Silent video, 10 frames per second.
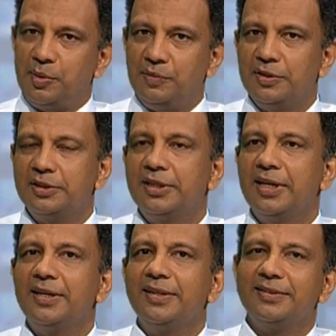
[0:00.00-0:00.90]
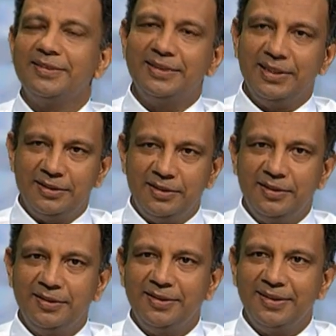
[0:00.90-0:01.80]
first aid is just
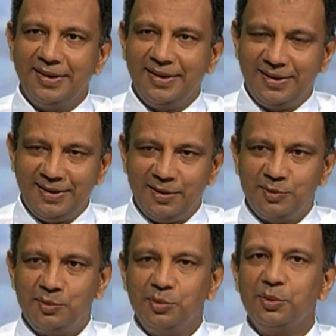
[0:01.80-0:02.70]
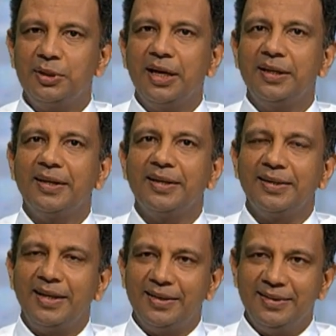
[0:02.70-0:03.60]
cool that area,
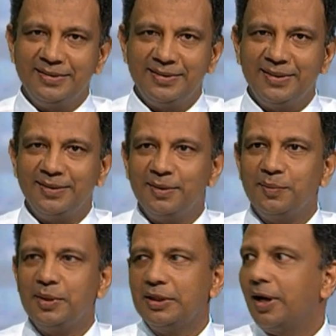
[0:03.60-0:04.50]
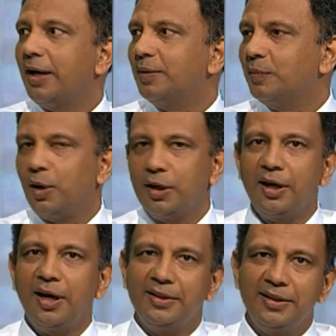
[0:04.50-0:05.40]
that is with running water.
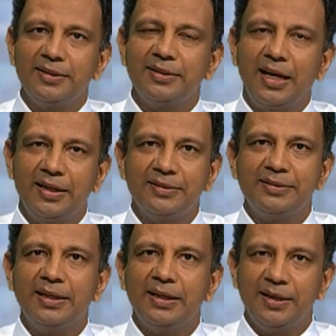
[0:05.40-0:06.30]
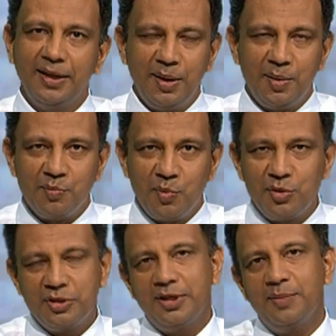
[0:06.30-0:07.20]
I think that is the
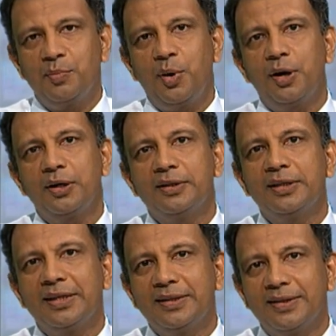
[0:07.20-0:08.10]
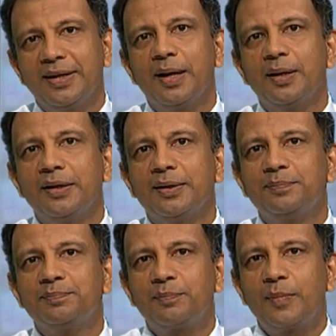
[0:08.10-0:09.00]
most important thing a
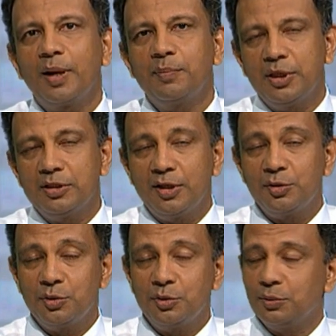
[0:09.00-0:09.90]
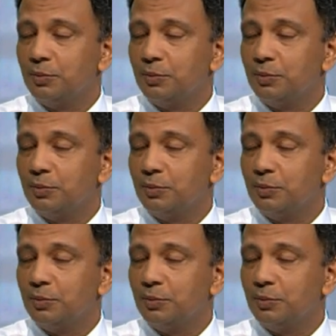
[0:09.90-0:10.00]
person should do.